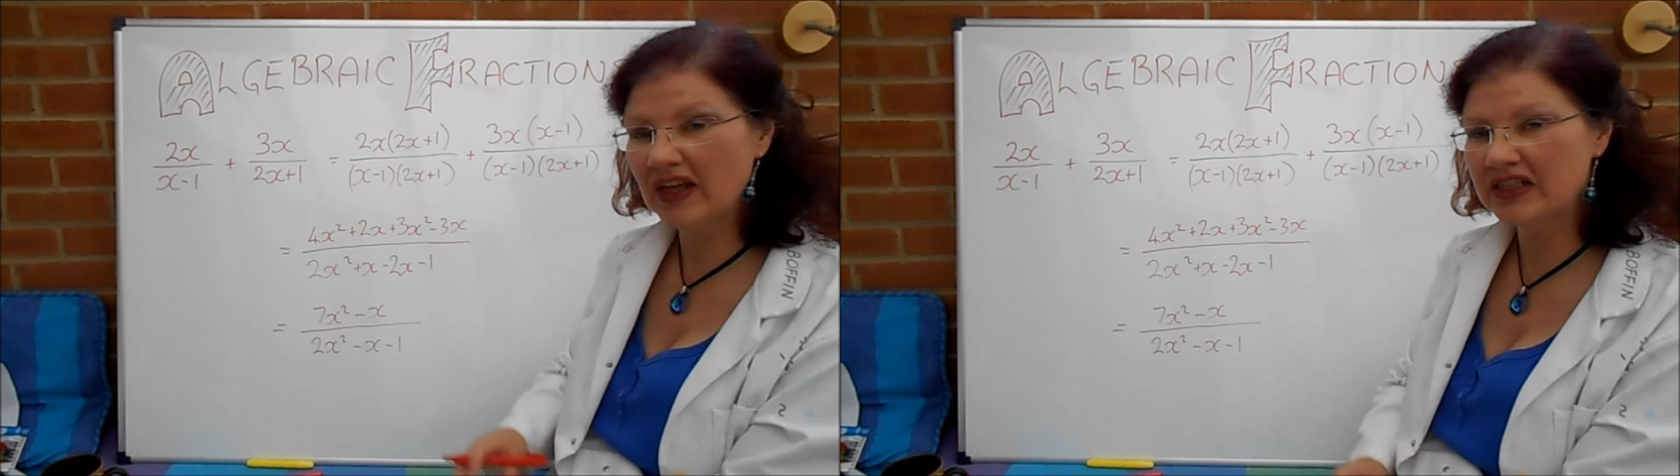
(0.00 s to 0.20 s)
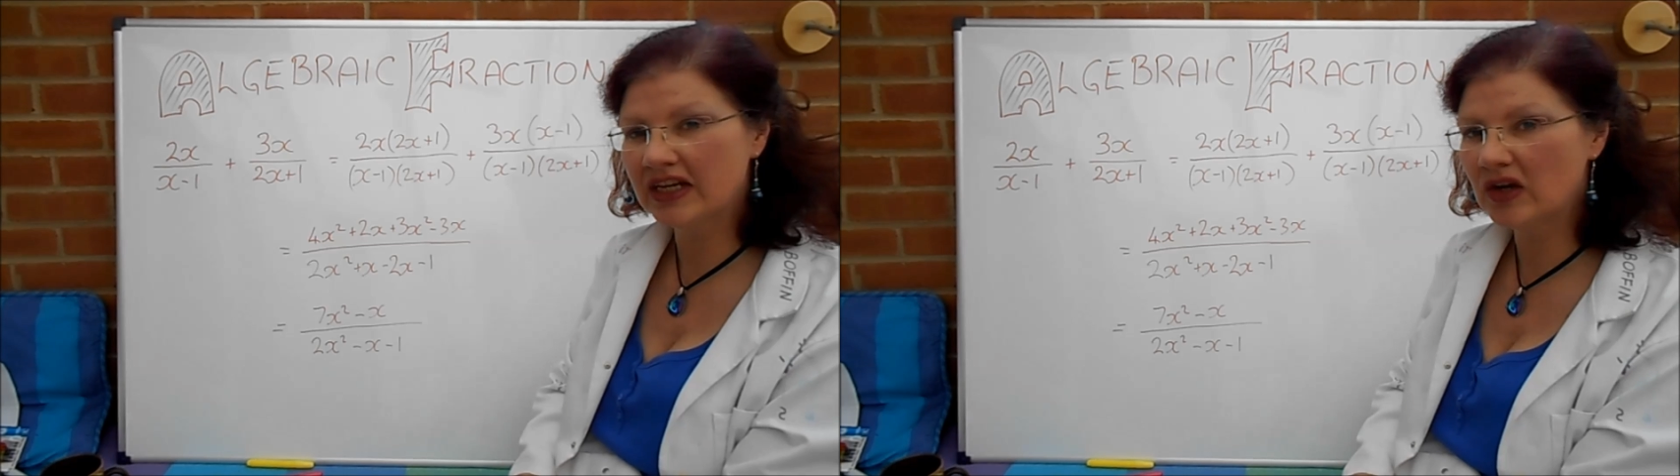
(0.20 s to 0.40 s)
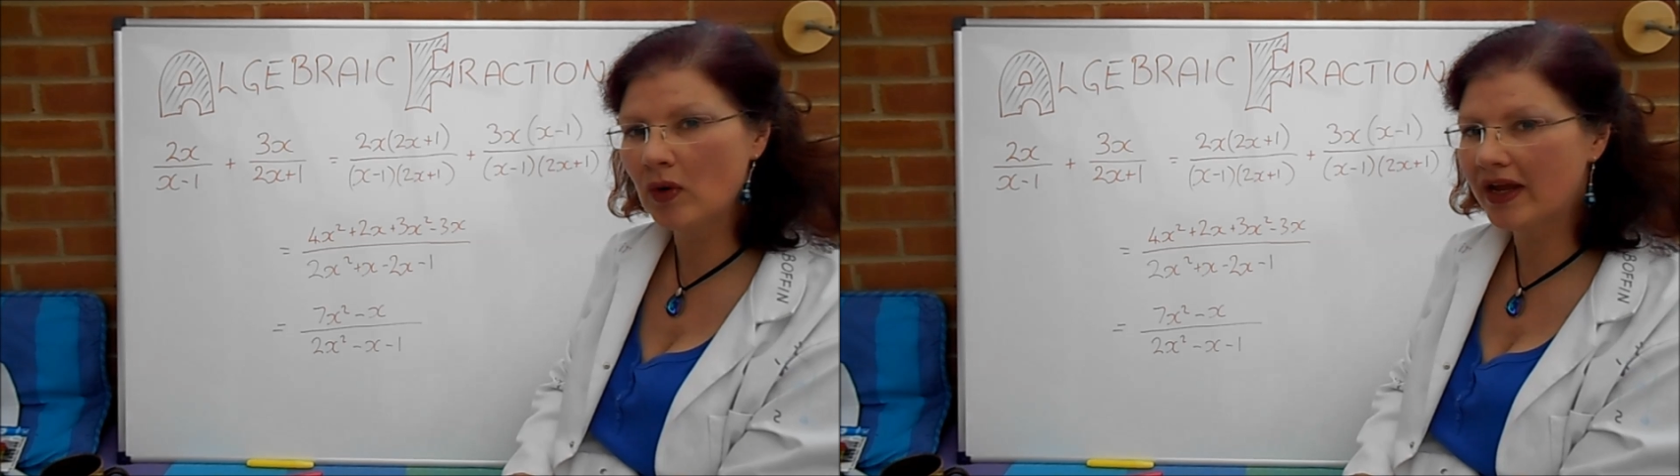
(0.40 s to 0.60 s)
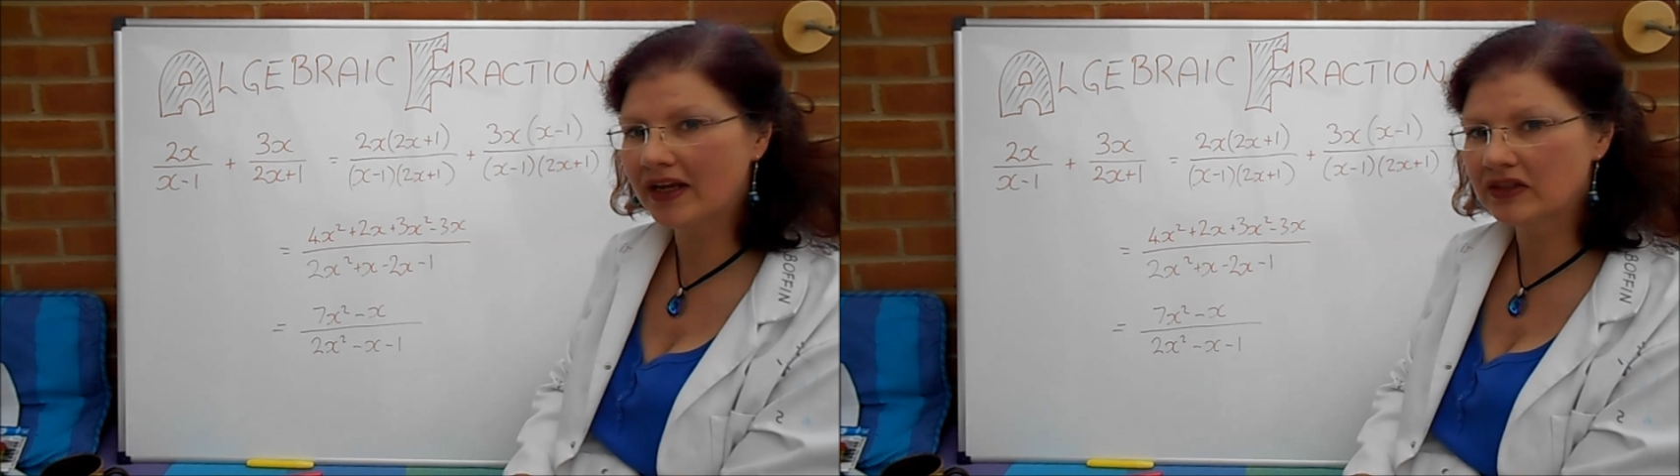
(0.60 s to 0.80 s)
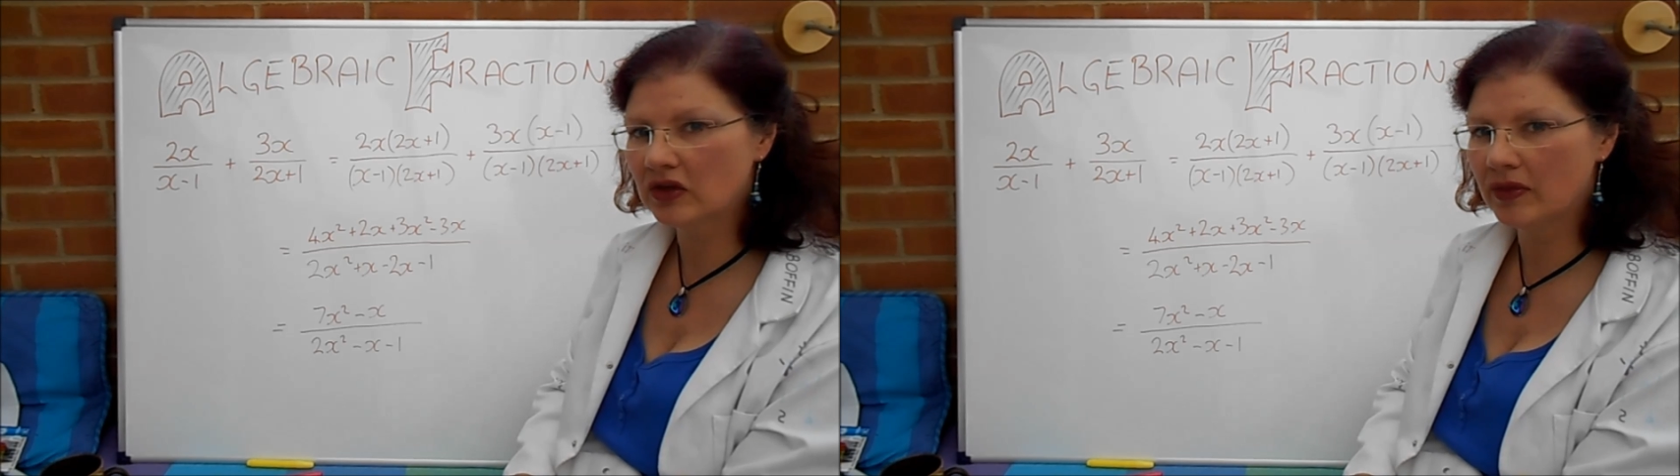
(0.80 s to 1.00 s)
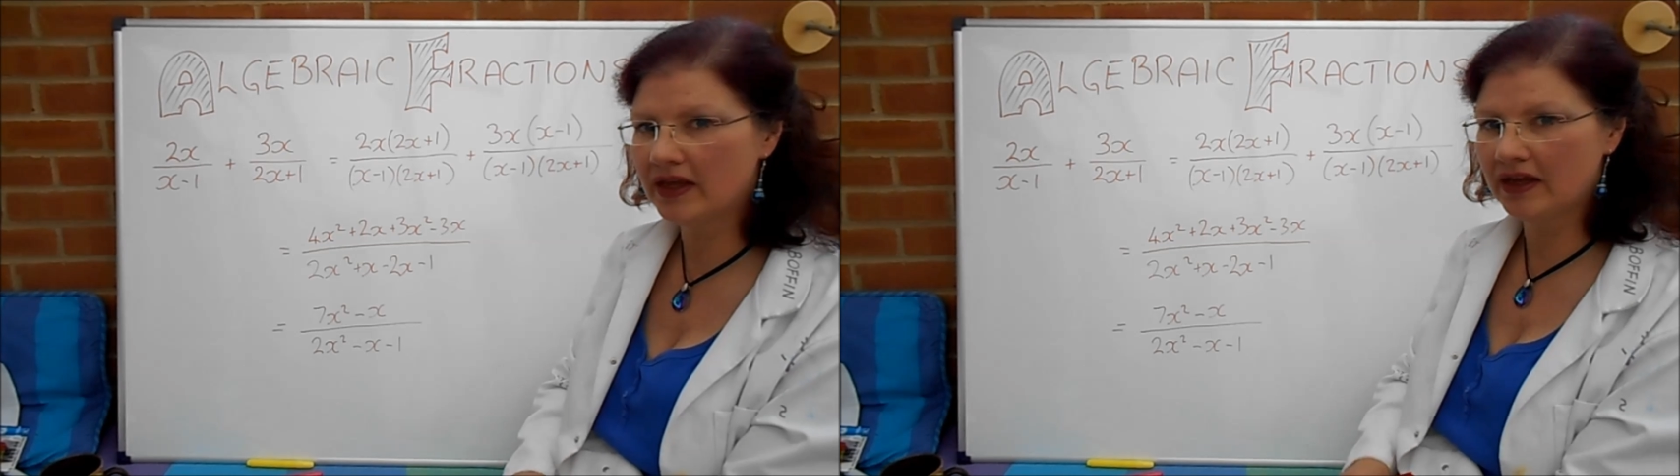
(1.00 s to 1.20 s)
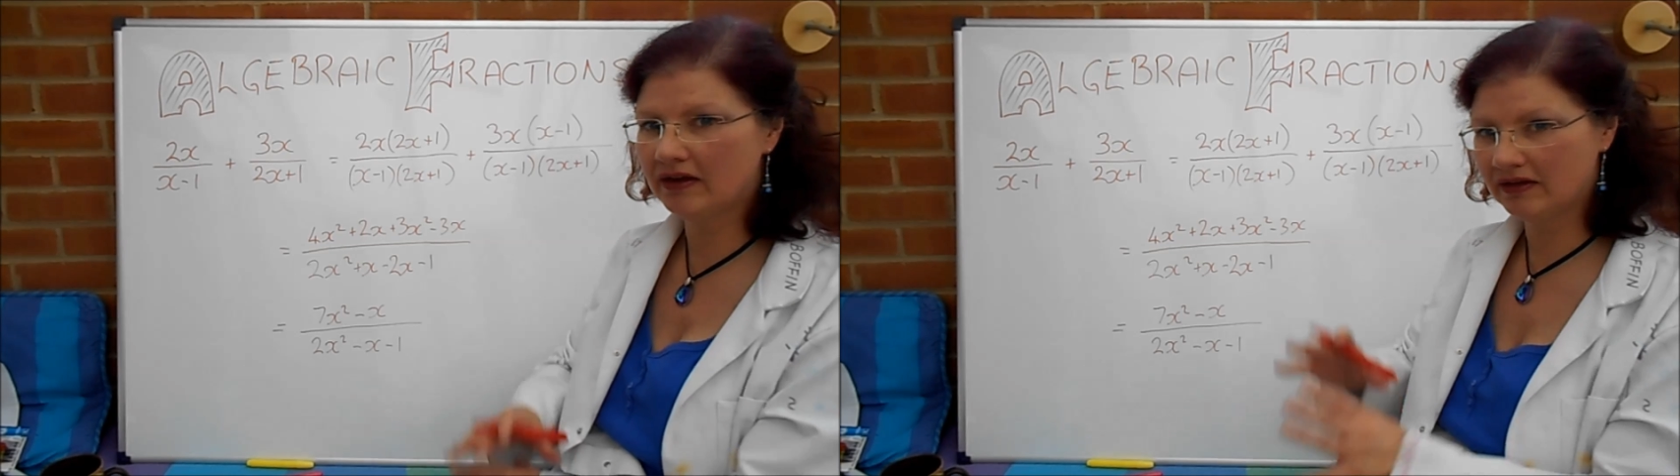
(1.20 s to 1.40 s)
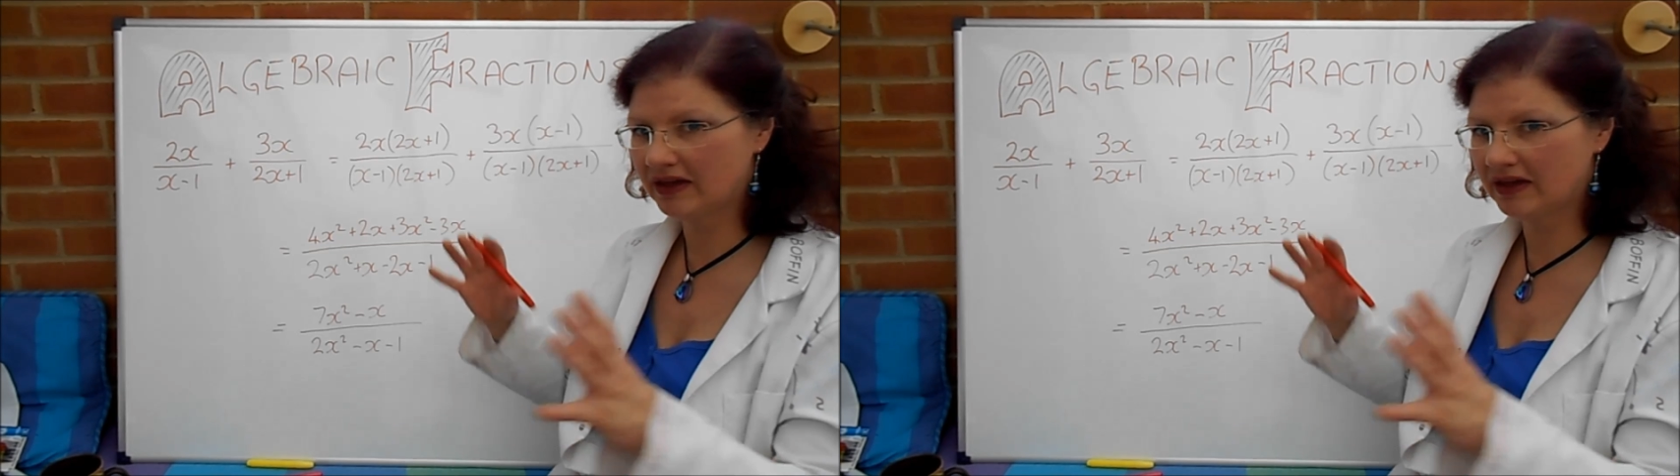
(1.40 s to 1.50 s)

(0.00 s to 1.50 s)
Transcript: that take away x on there.